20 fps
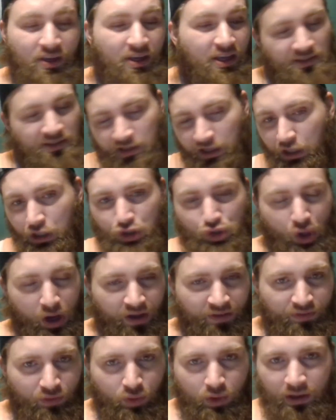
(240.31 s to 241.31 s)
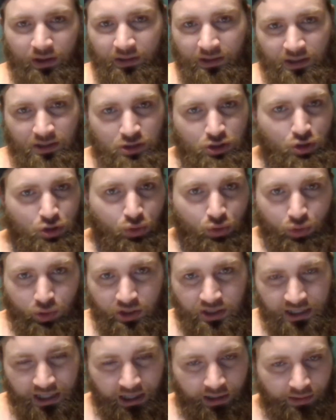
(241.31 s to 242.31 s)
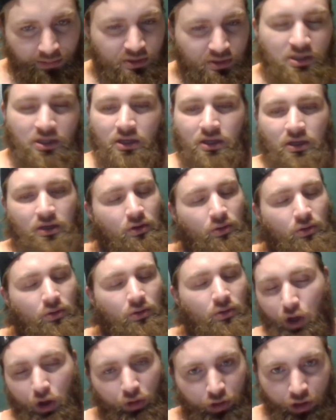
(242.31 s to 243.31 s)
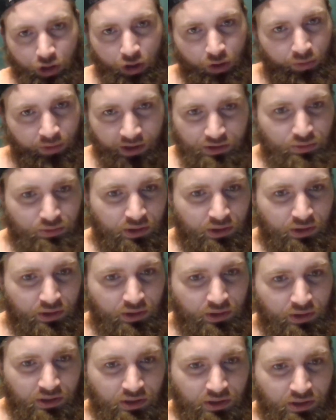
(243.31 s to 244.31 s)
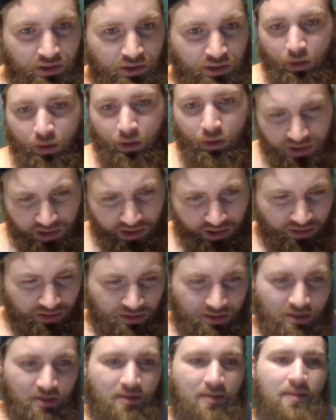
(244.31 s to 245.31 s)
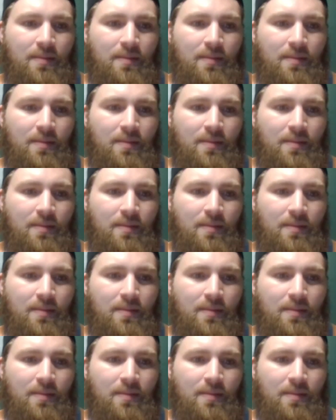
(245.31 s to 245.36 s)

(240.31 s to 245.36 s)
He's gonna try for it at least two, three times. We already know that's what he's going to do because he always does.